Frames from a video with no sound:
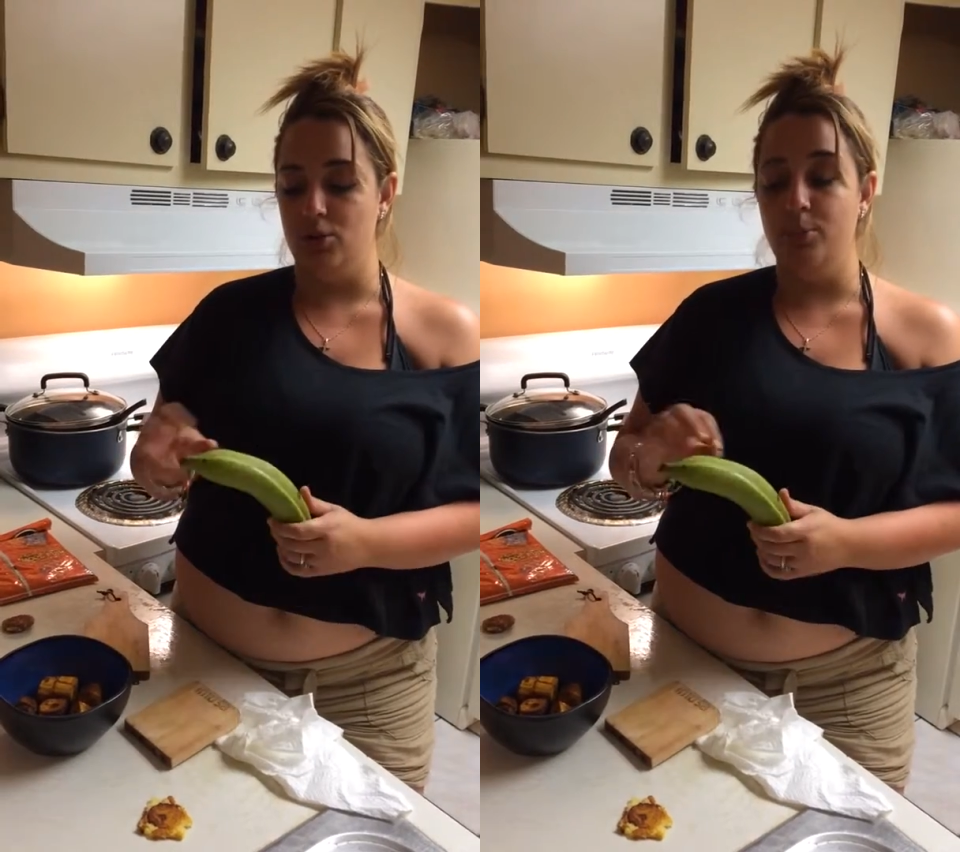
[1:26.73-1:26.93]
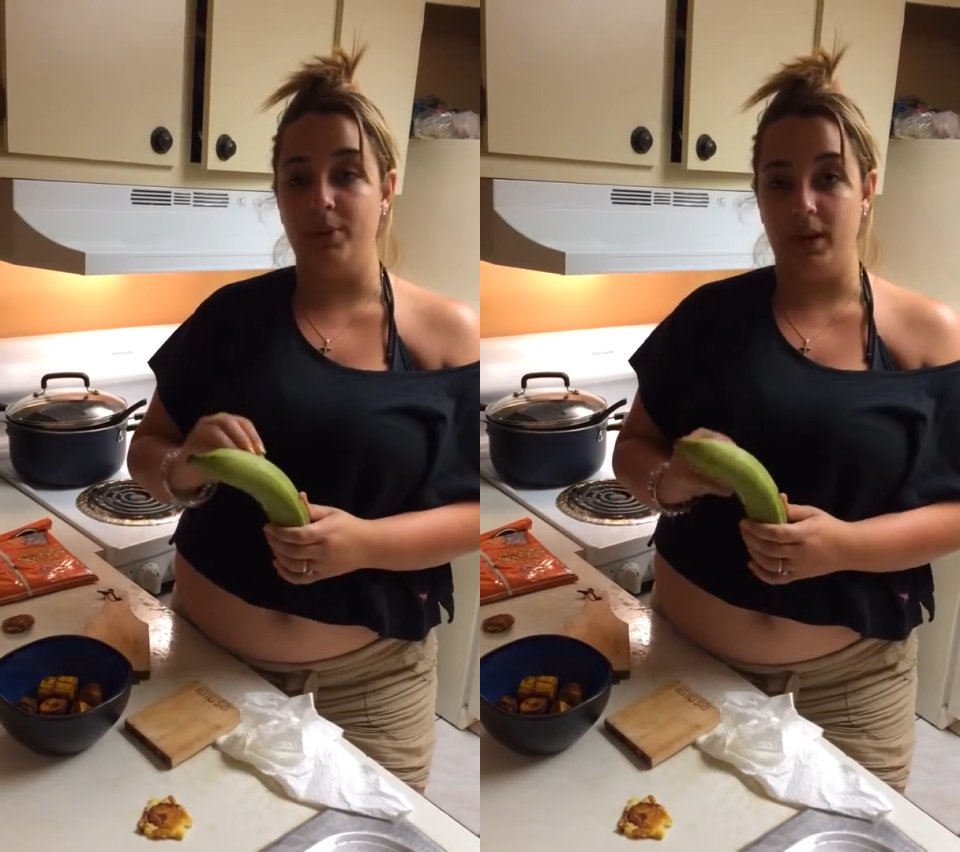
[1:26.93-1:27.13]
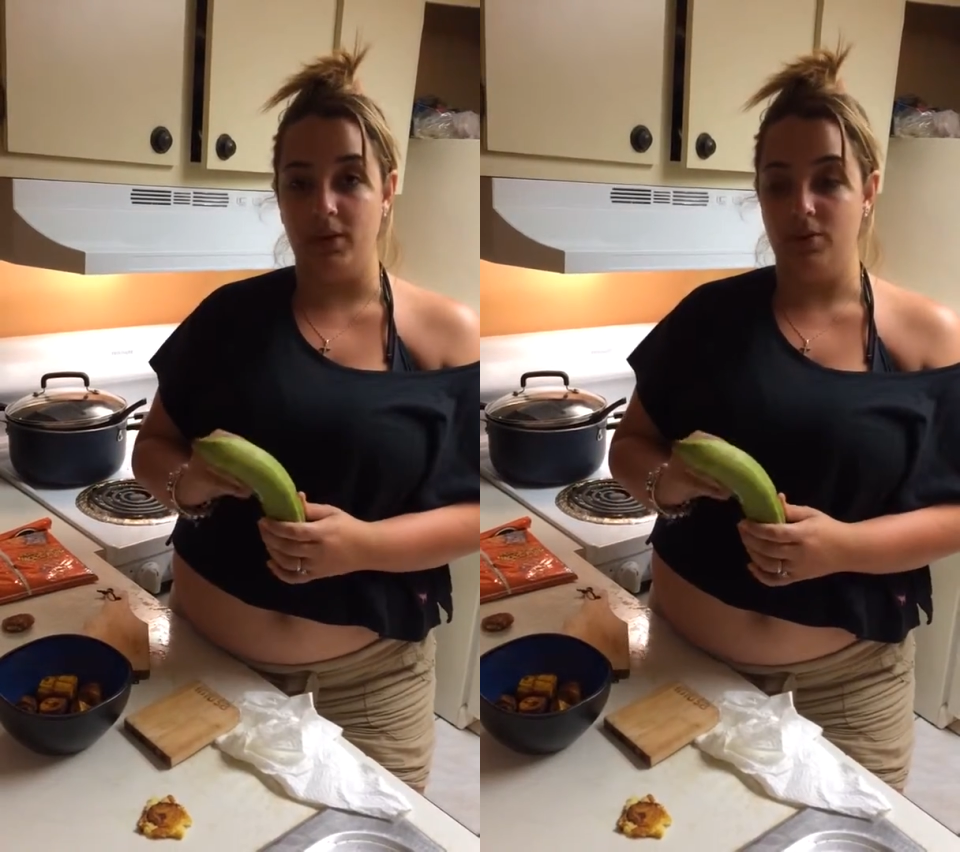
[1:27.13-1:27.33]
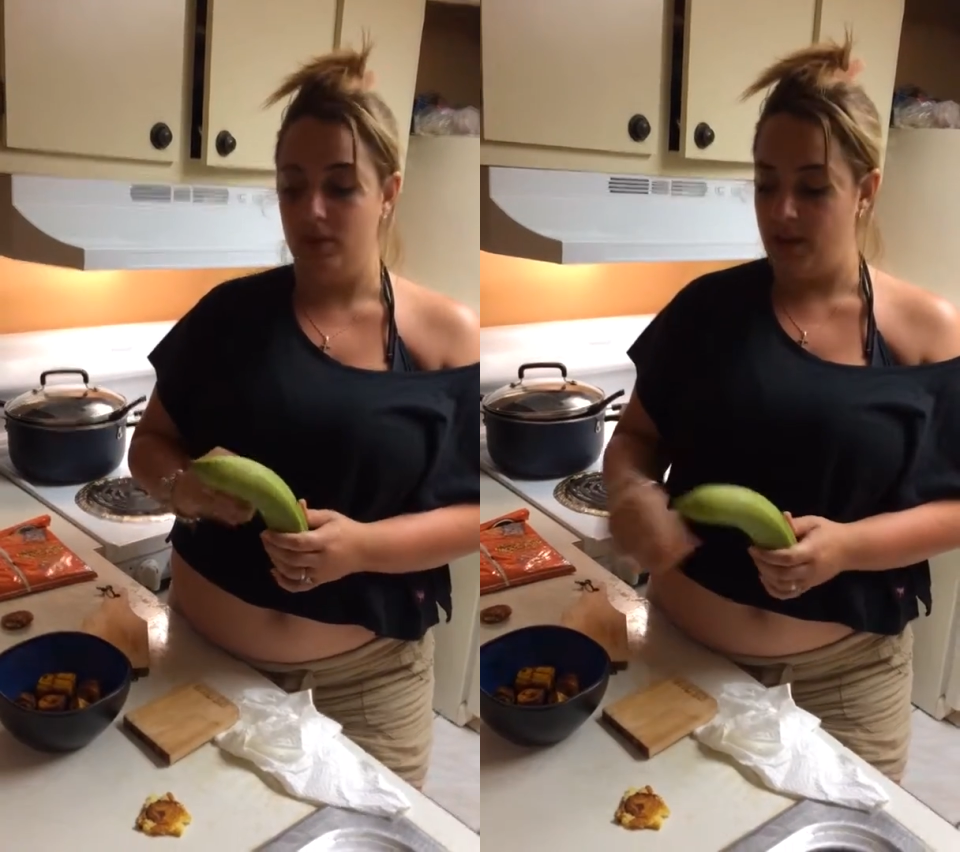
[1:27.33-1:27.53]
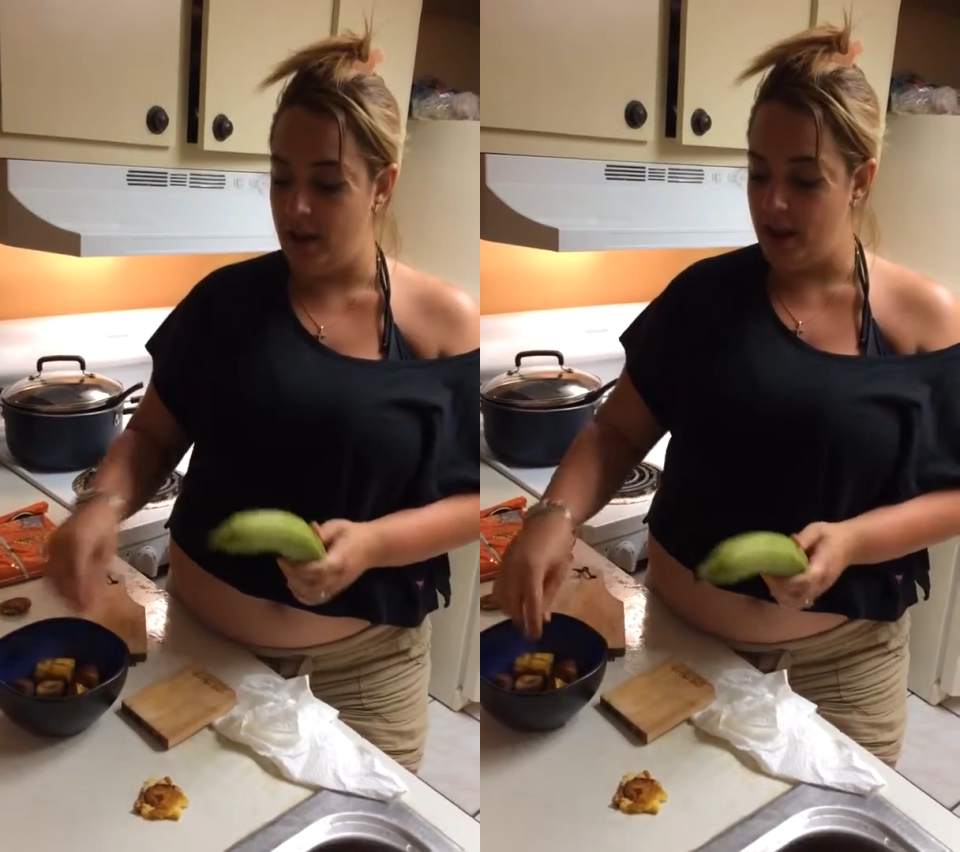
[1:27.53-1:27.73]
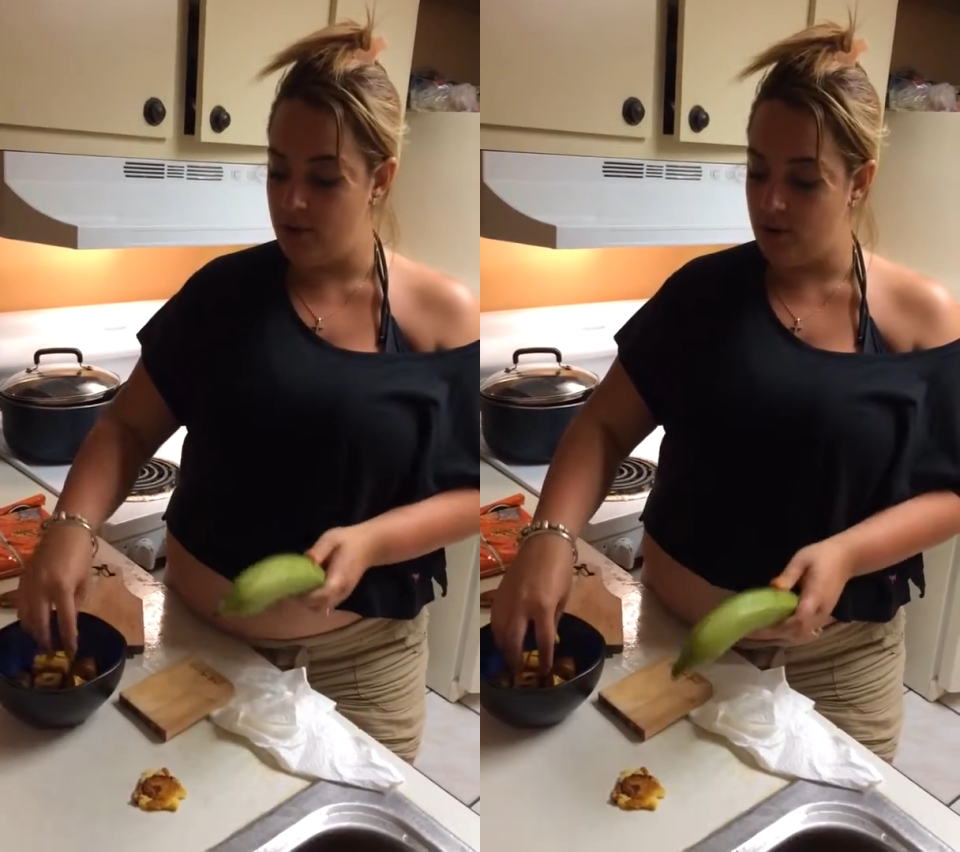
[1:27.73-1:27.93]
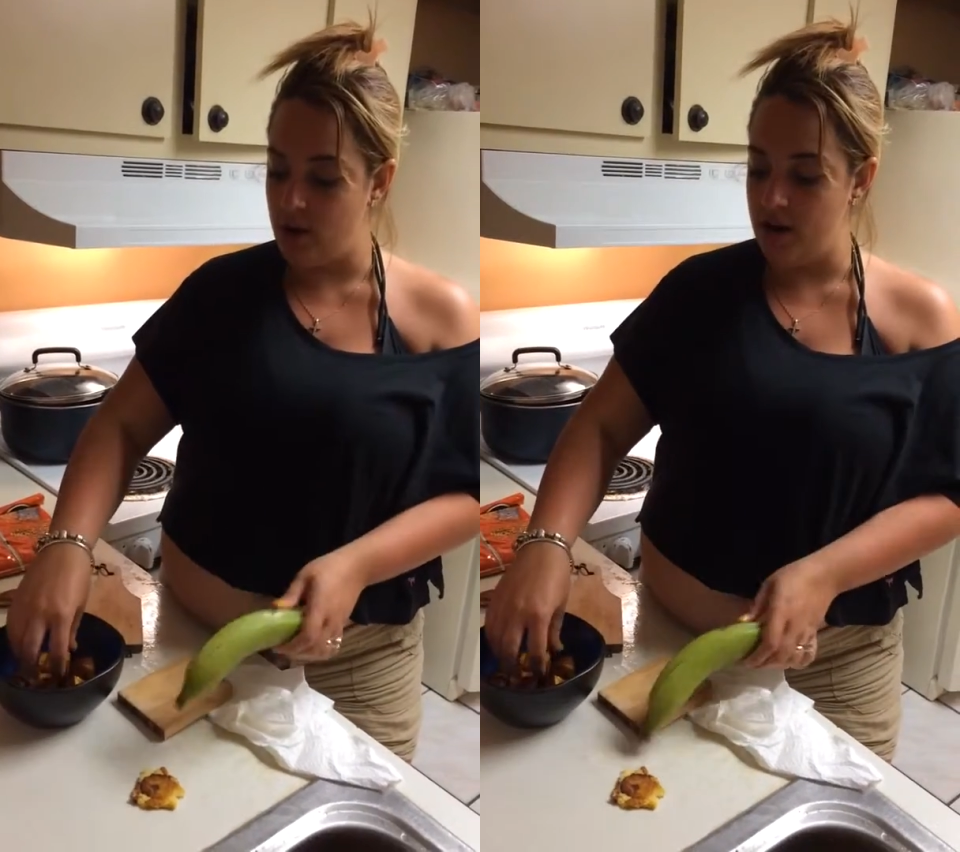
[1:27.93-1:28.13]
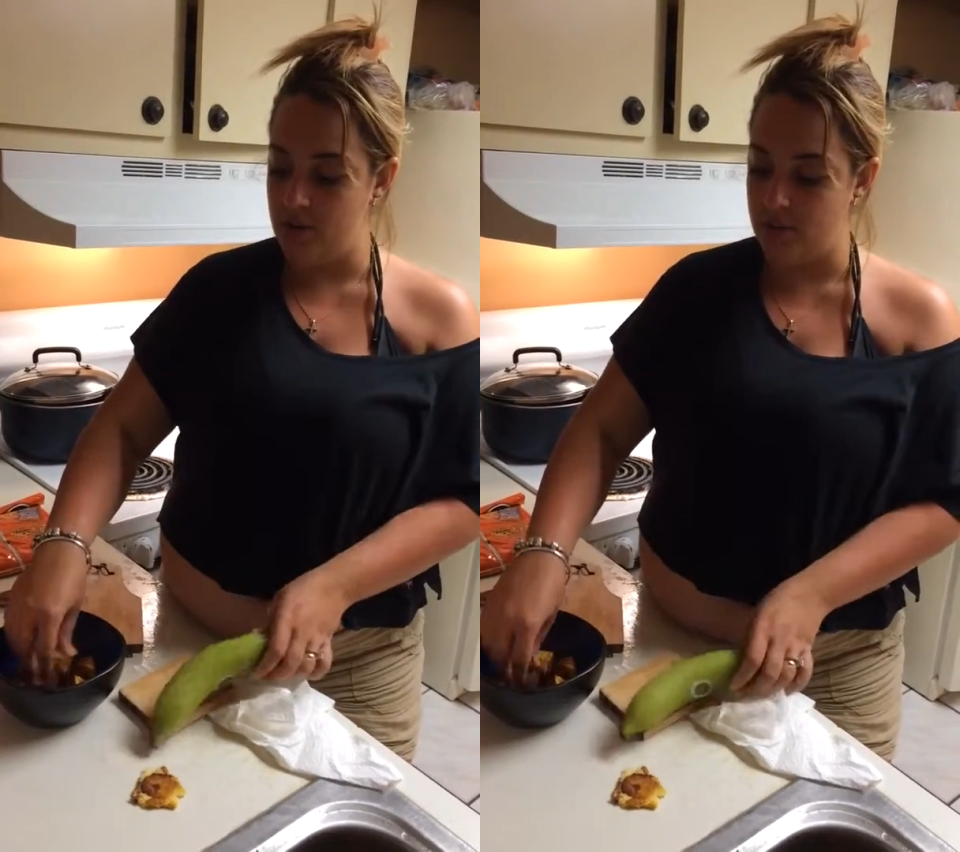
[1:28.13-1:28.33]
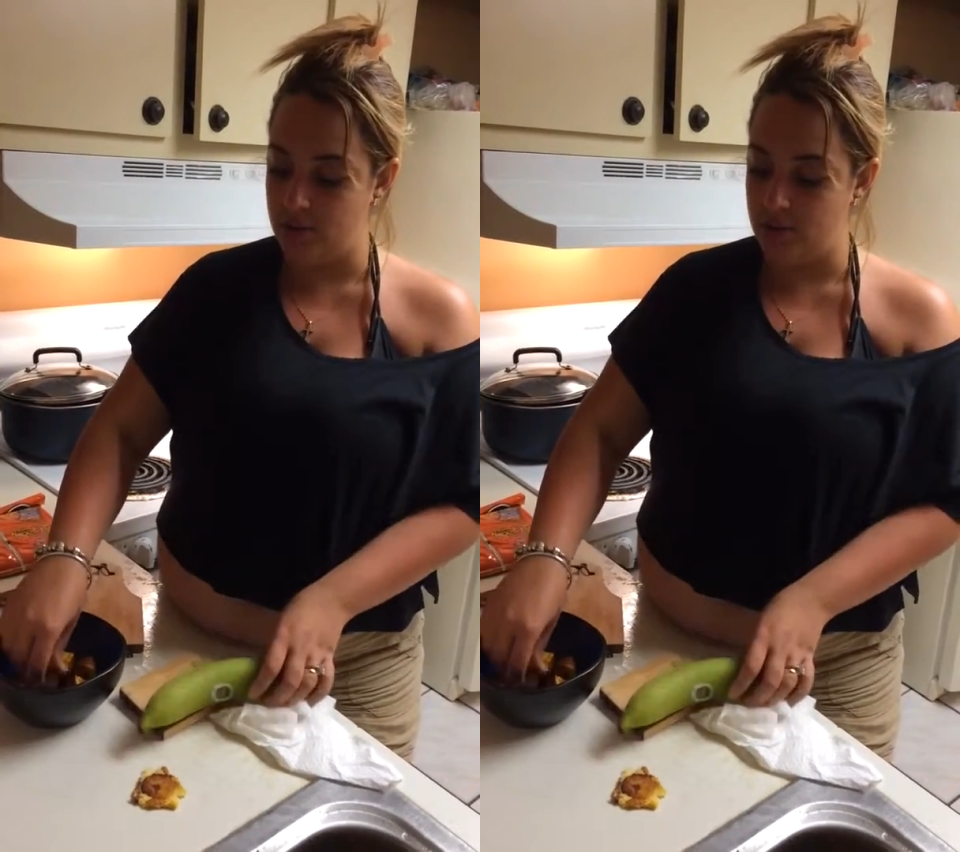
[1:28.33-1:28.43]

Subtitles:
you peel. And you cut them